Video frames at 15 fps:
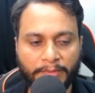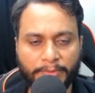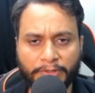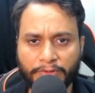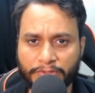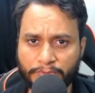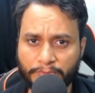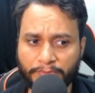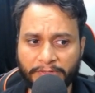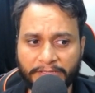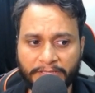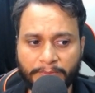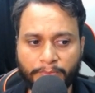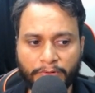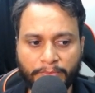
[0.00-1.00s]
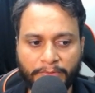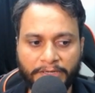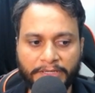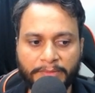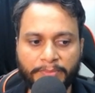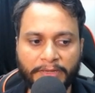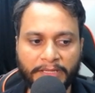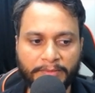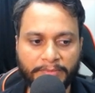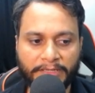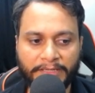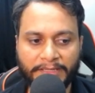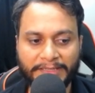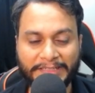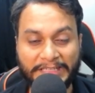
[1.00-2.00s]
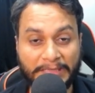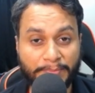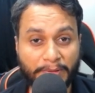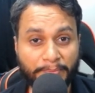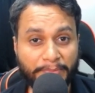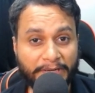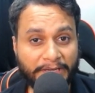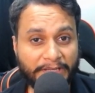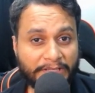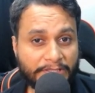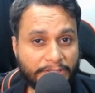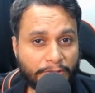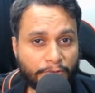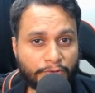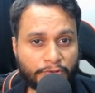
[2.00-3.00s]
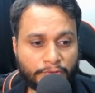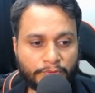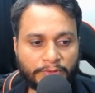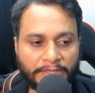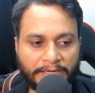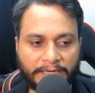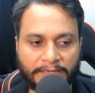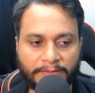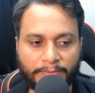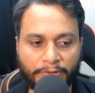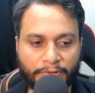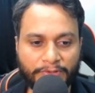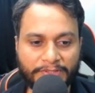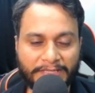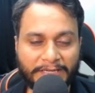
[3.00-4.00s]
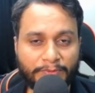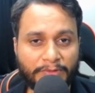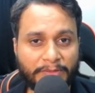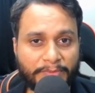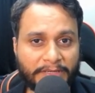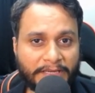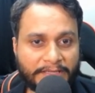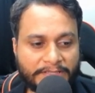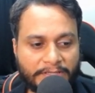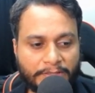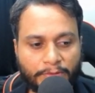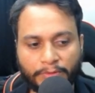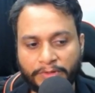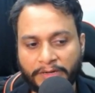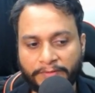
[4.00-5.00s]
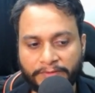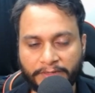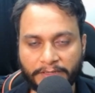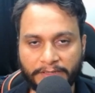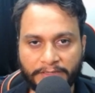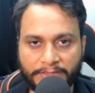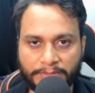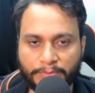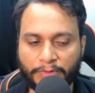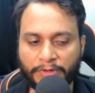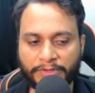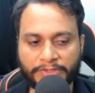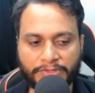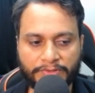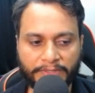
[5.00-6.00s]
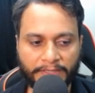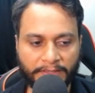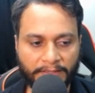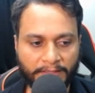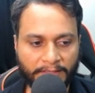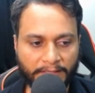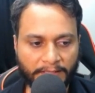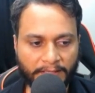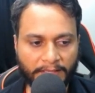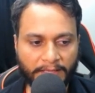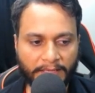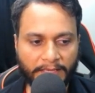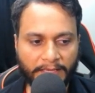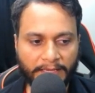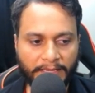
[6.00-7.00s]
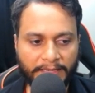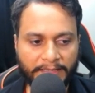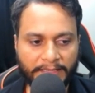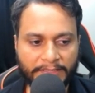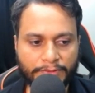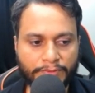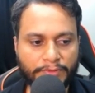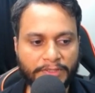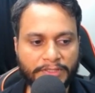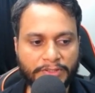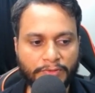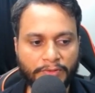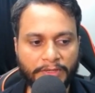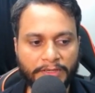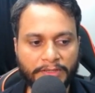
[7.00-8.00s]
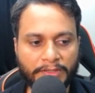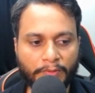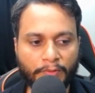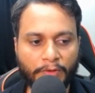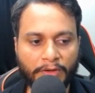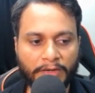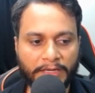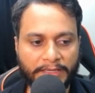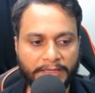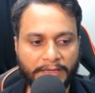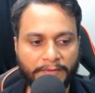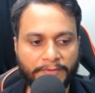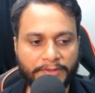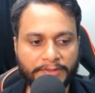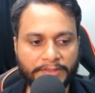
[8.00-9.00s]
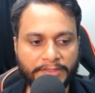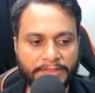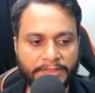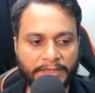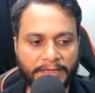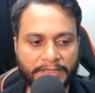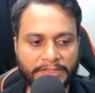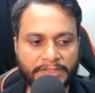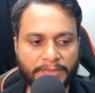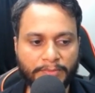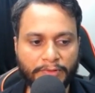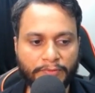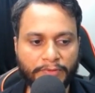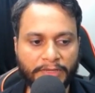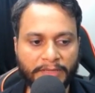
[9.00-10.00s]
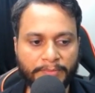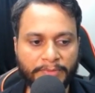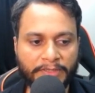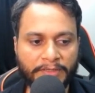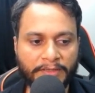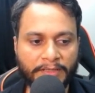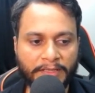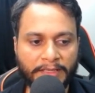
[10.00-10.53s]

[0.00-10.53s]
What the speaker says: because we will keep on multiplying by 10, keep appending zeros to the right, because that will be lexicographically smaller string. And as soon as you hit the wall, like after this, the next number would have been